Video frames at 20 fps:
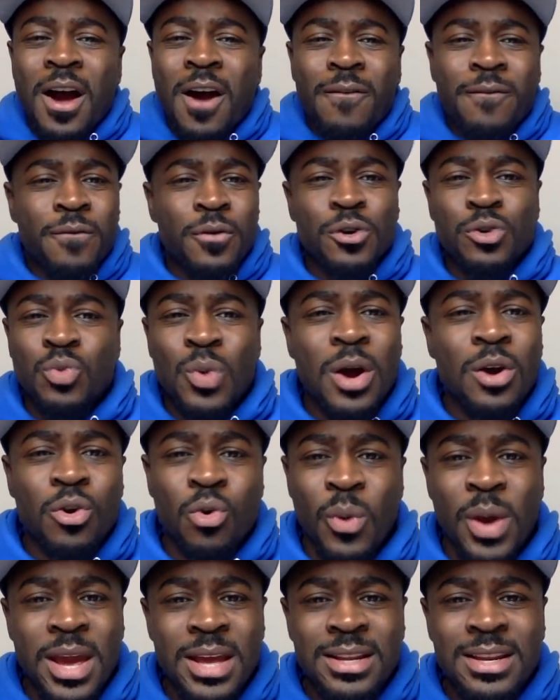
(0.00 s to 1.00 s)
first-round
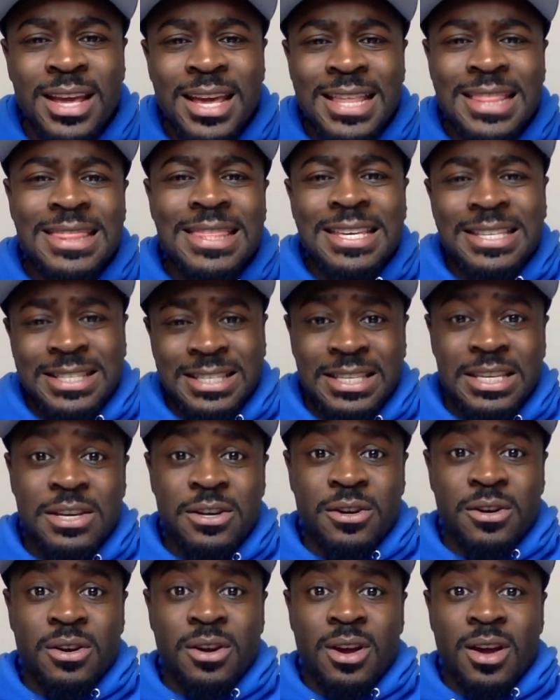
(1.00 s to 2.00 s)
grade this
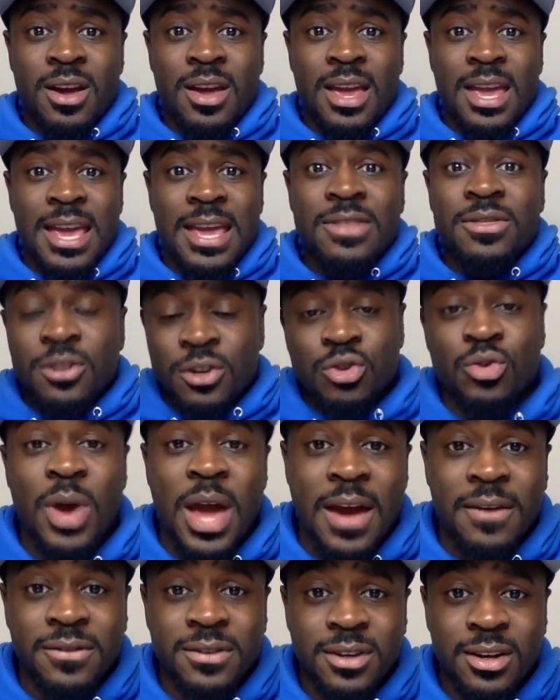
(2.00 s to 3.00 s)
year in the
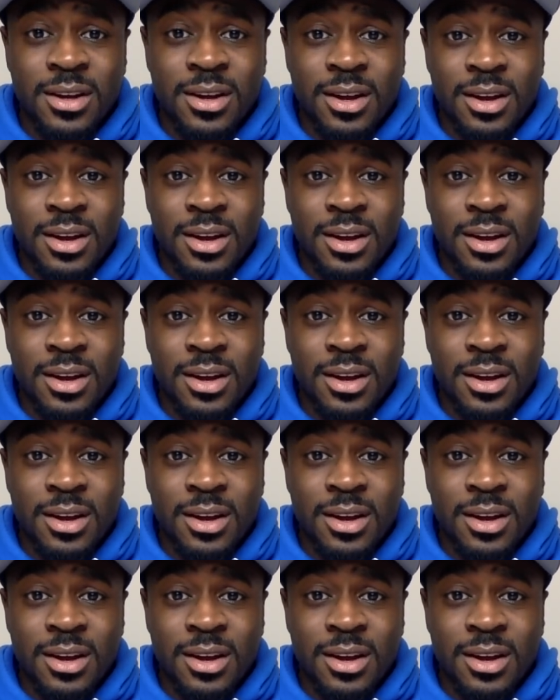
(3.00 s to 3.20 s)
draft.